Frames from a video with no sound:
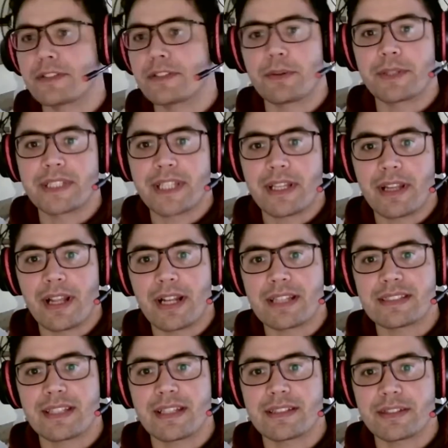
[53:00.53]
no one else
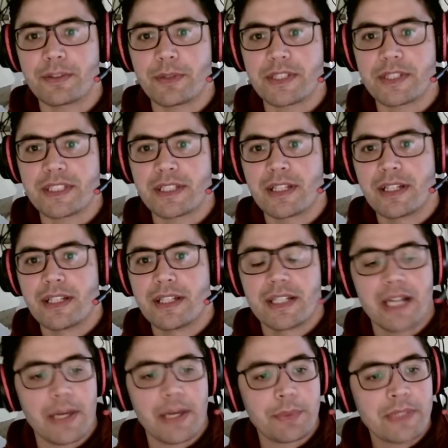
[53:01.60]
has a question.
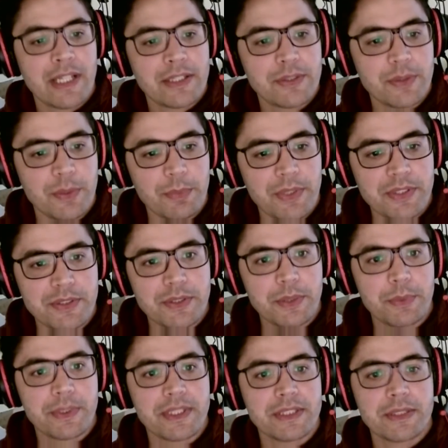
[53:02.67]
I would like to know because you
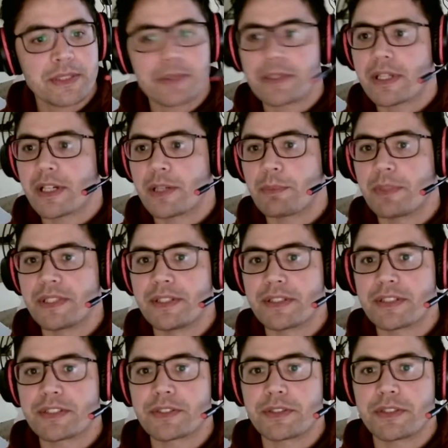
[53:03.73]
were talking about the
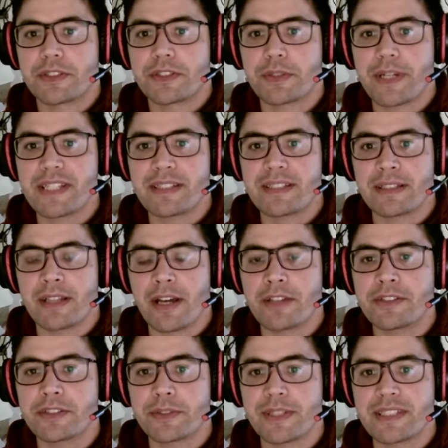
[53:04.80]
st stress and
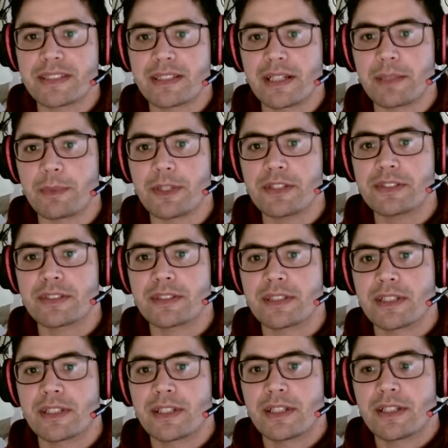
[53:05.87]
unstressed syllables.
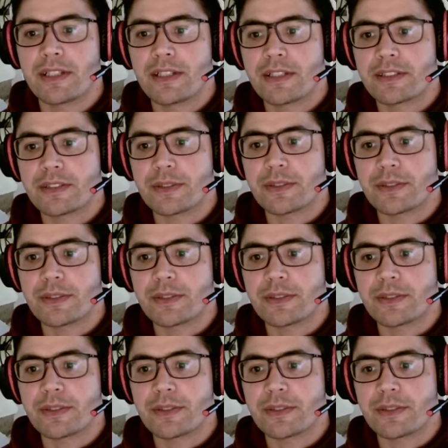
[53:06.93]
Mm.